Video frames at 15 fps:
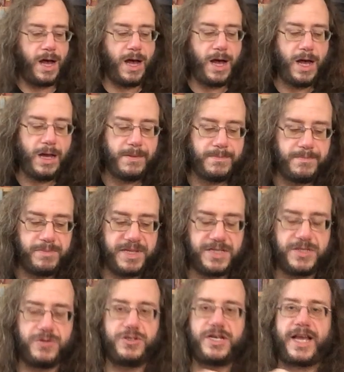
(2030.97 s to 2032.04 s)
Um,
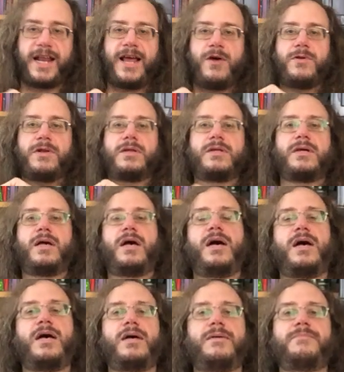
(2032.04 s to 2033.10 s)
please do check it out.
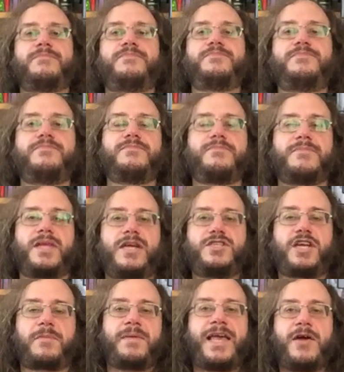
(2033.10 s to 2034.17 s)
Um,
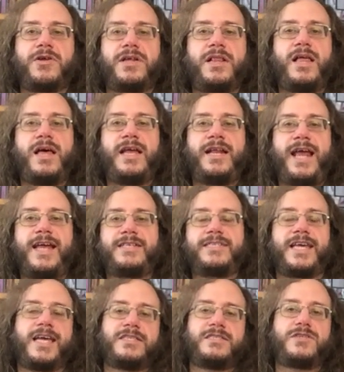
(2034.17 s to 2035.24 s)
check me out online at
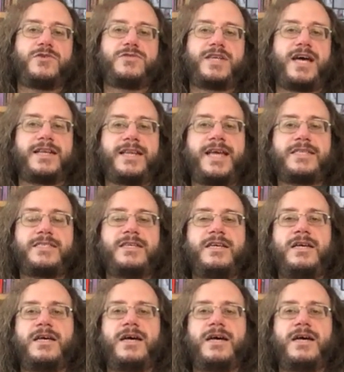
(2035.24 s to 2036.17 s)
decandido.net.